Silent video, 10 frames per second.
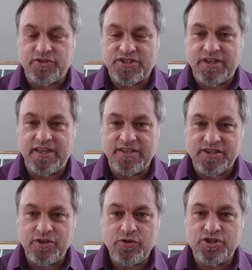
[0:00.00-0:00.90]
city is
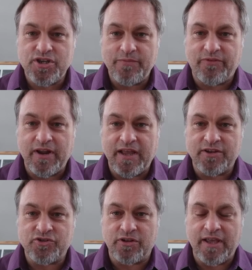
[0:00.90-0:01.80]
in good shape
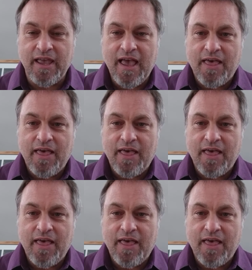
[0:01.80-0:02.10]
financially,